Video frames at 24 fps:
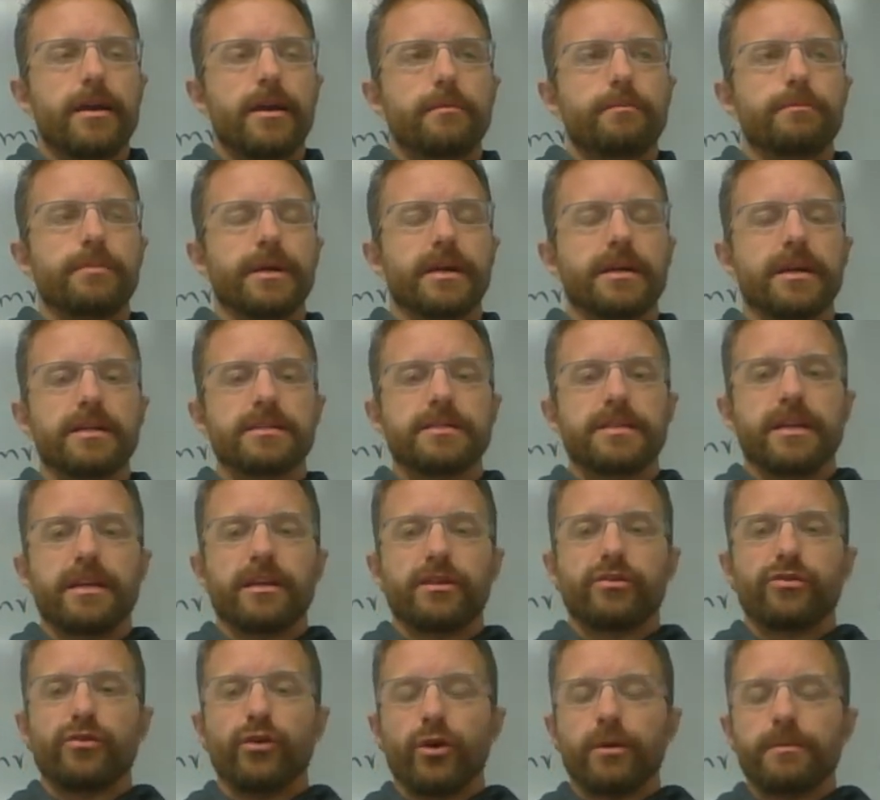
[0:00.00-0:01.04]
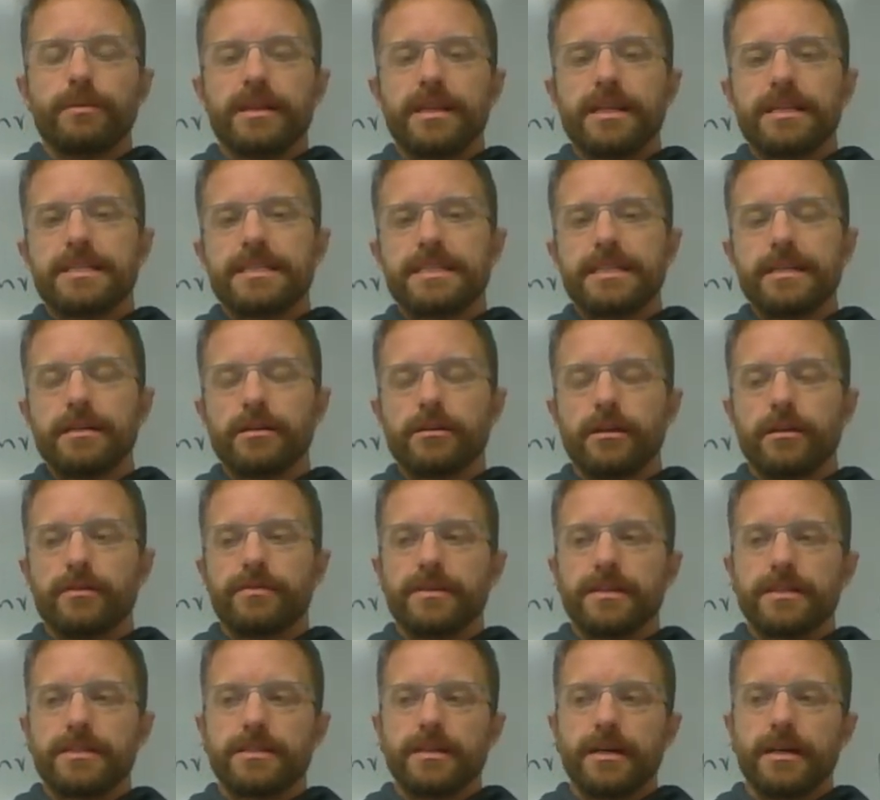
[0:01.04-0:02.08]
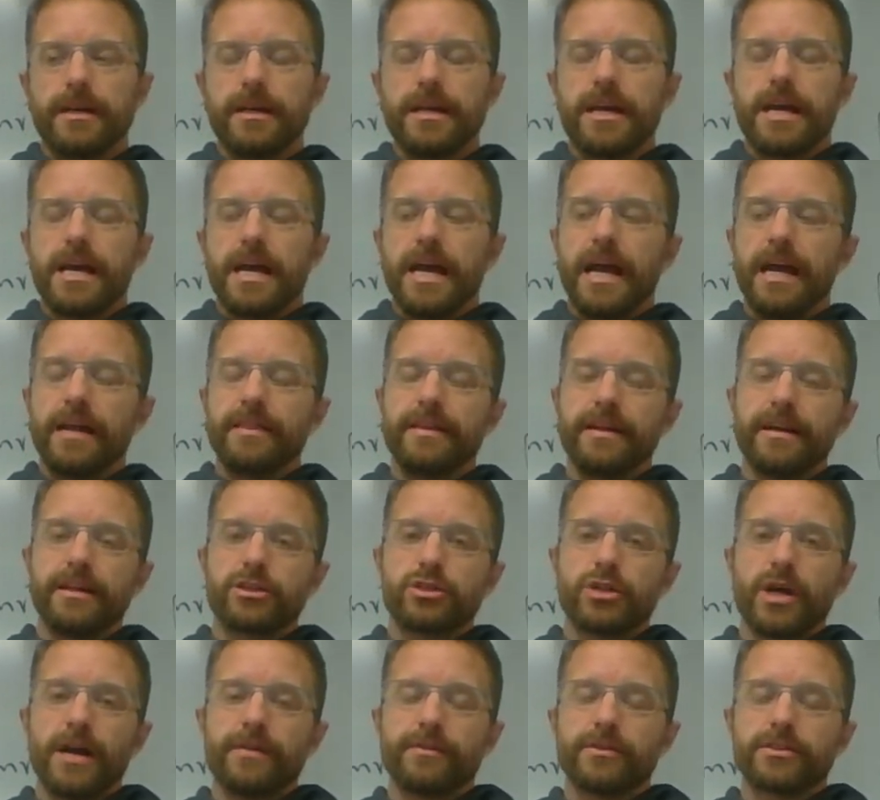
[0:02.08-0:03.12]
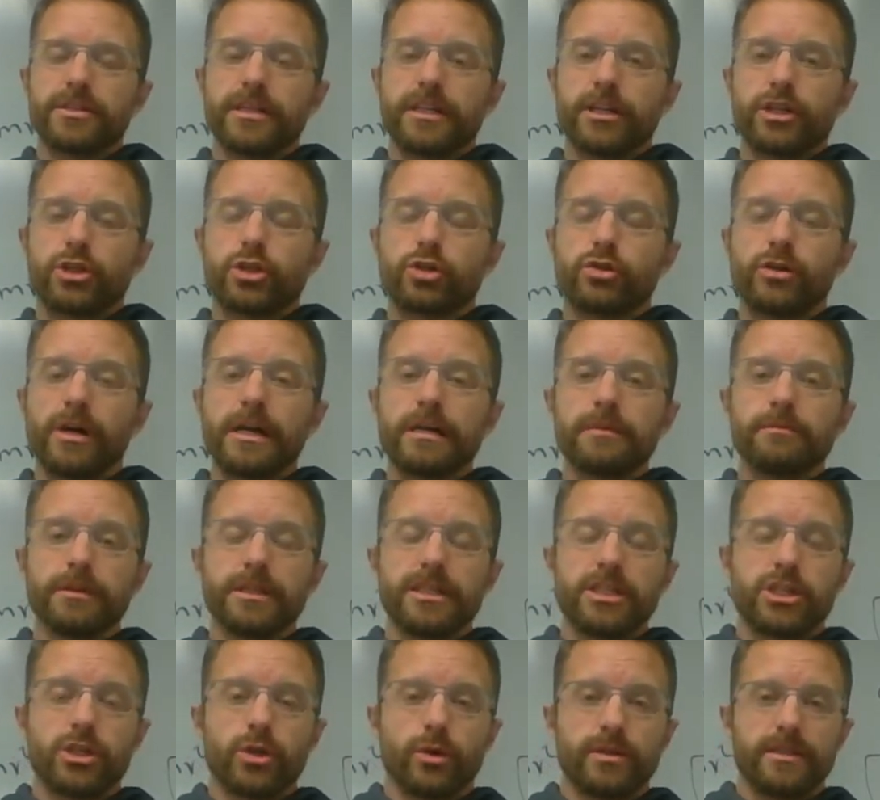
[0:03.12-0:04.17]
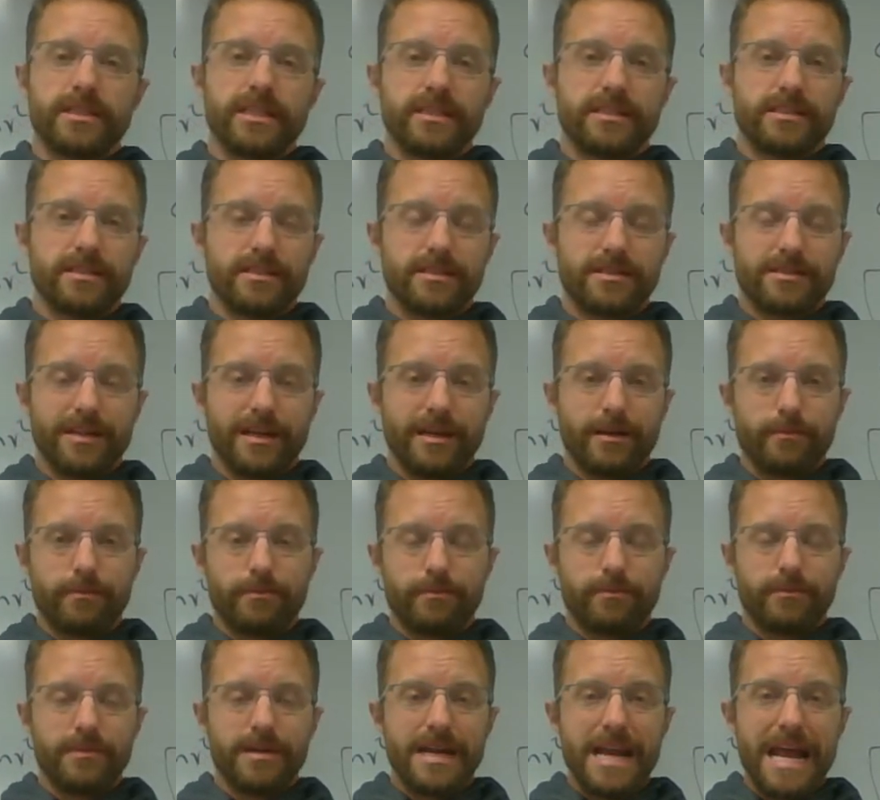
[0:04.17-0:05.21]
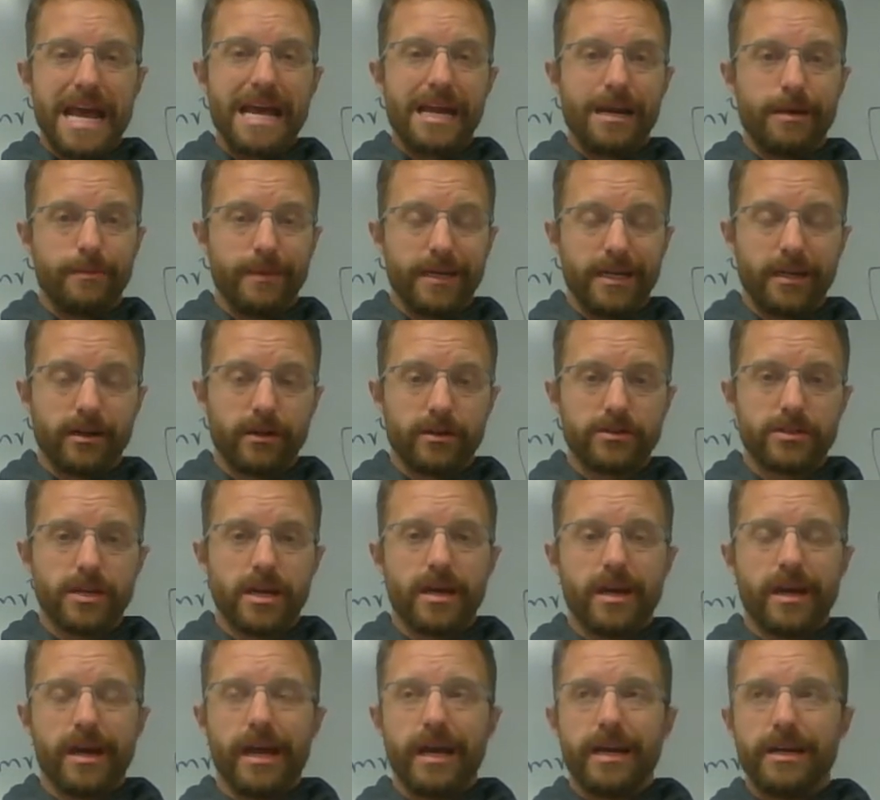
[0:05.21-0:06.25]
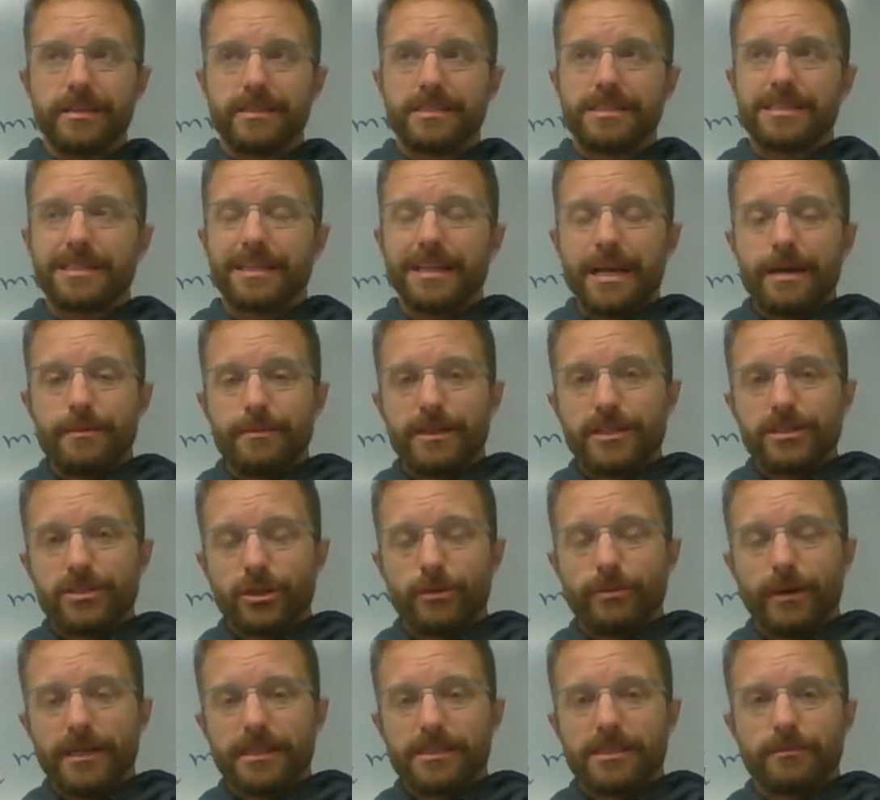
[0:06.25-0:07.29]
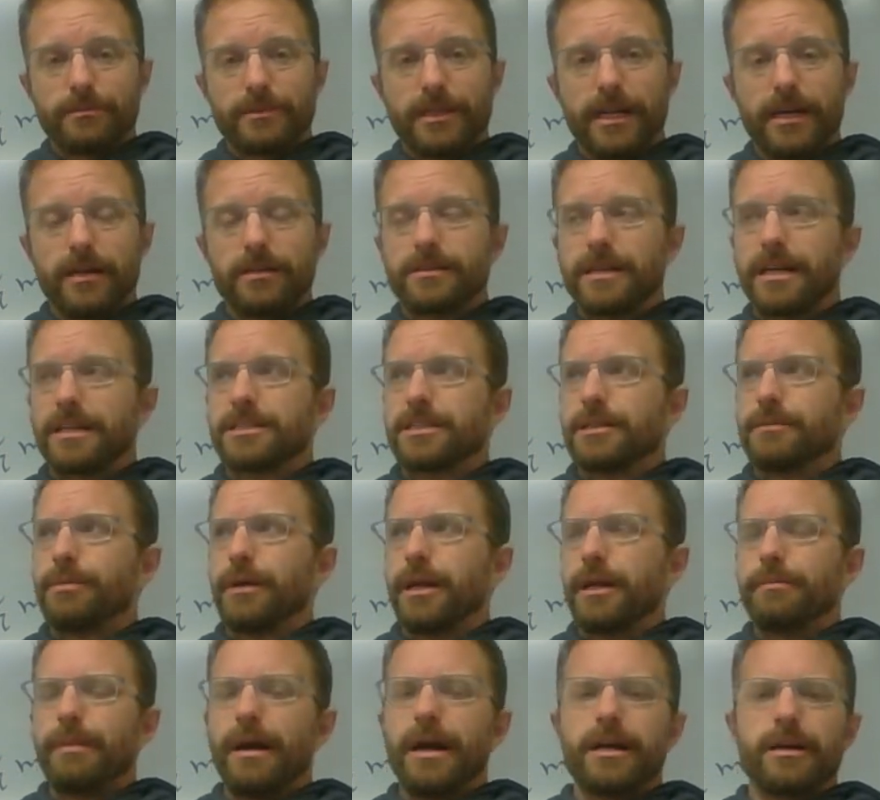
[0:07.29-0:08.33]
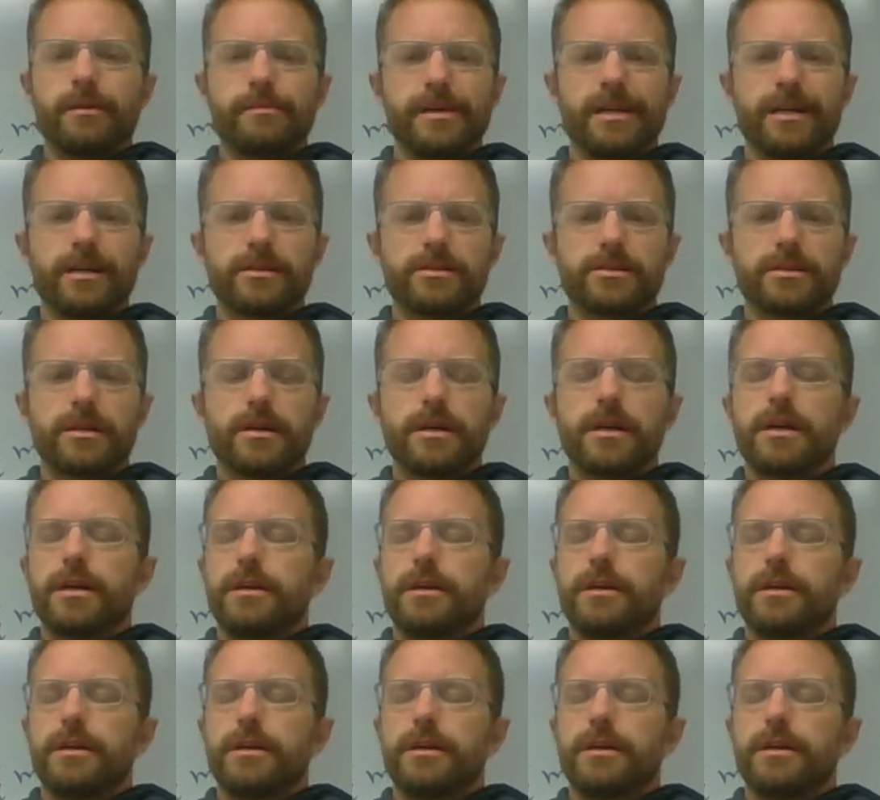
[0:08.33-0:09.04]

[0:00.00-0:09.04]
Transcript: because it gets formed in the center of the sun and then it travels an incredibly short distance, like nanometers, and is slammed into by something else, actually probably picometers.